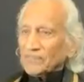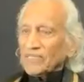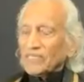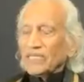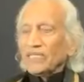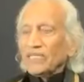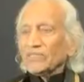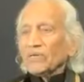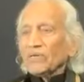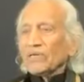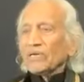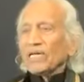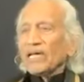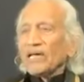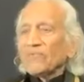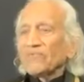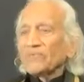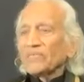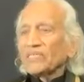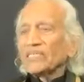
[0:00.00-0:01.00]
in your
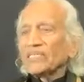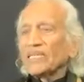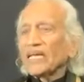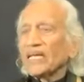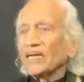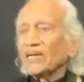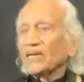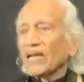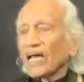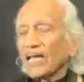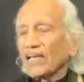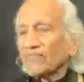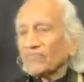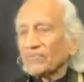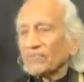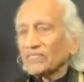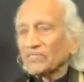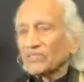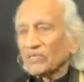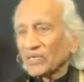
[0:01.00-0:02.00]
everyday life
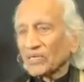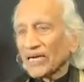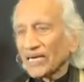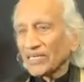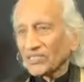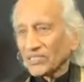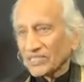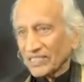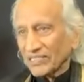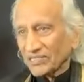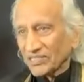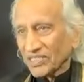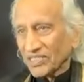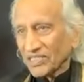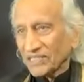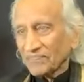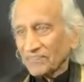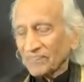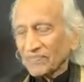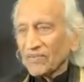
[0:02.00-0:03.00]
interactions
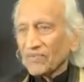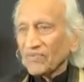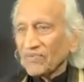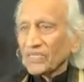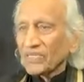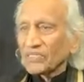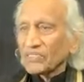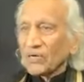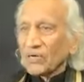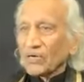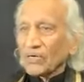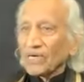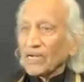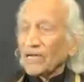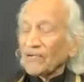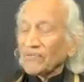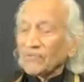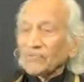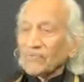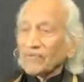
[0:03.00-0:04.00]
with your
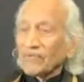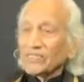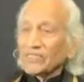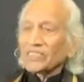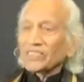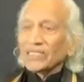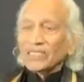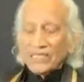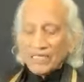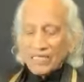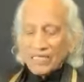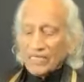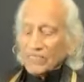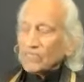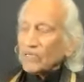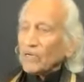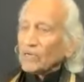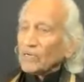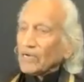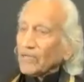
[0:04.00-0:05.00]
loved ones, in
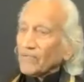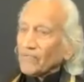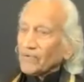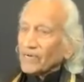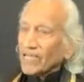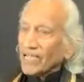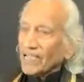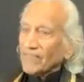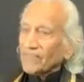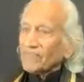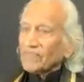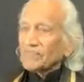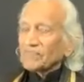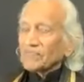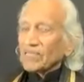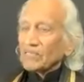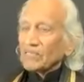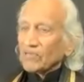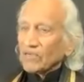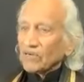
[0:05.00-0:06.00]
your love life,
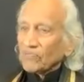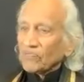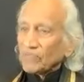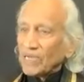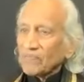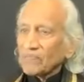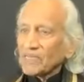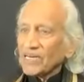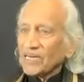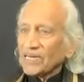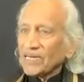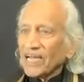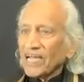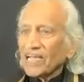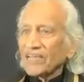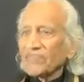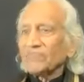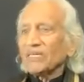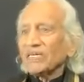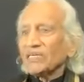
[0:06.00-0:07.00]
in your family
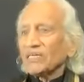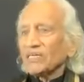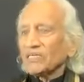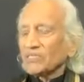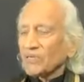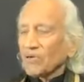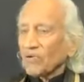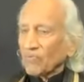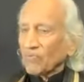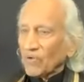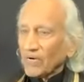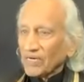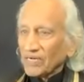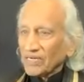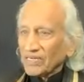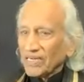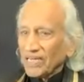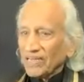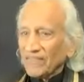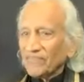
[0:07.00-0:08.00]
life, in your work
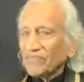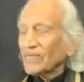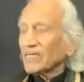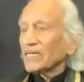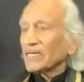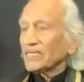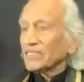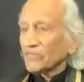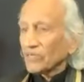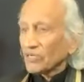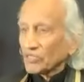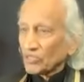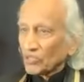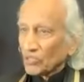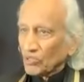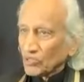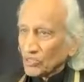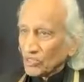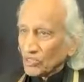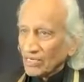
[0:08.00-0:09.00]
life, in your
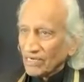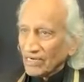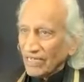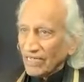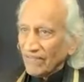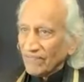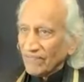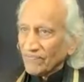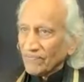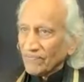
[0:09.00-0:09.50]
social life.